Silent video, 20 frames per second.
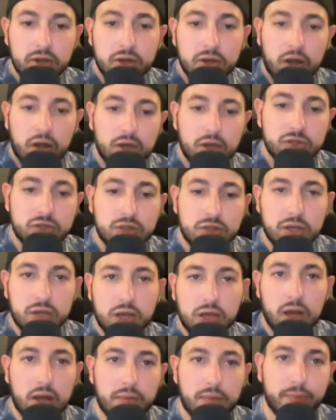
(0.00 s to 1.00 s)
Austin
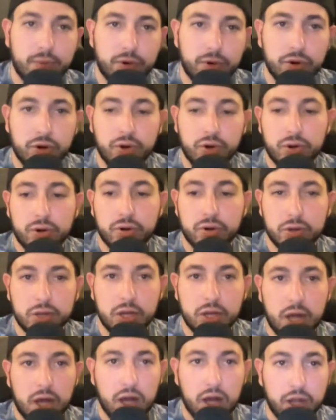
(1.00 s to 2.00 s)
Gomber
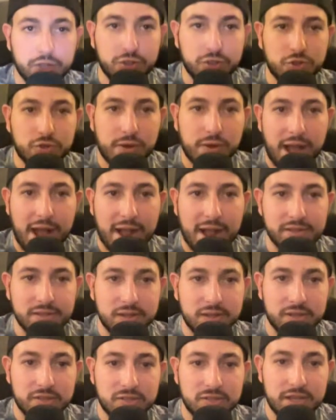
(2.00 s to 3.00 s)
contract.
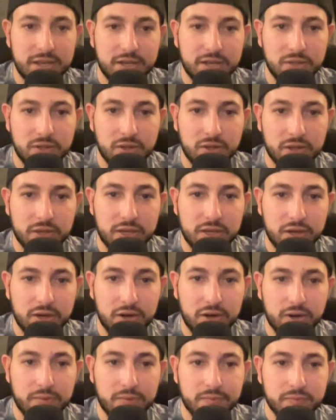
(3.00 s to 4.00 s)
Let's take a look
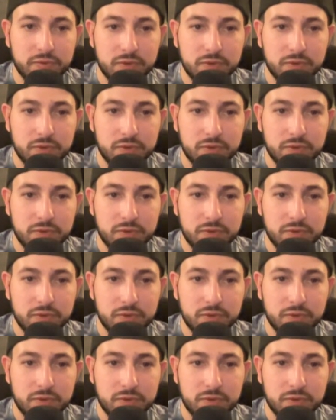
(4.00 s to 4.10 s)
here.